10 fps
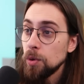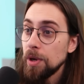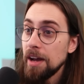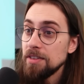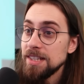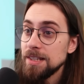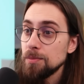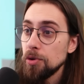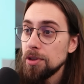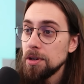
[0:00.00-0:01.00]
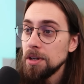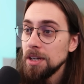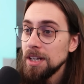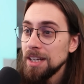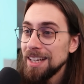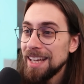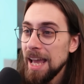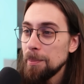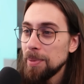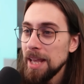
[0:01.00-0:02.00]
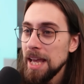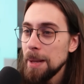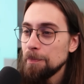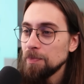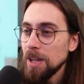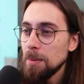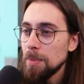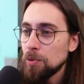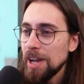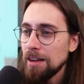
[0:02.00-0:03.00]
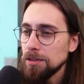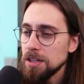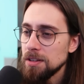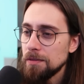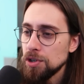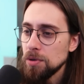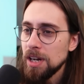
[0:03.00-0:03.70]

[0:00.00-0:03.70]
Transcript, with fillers: We have a smoother gameplay, but we have lots of visual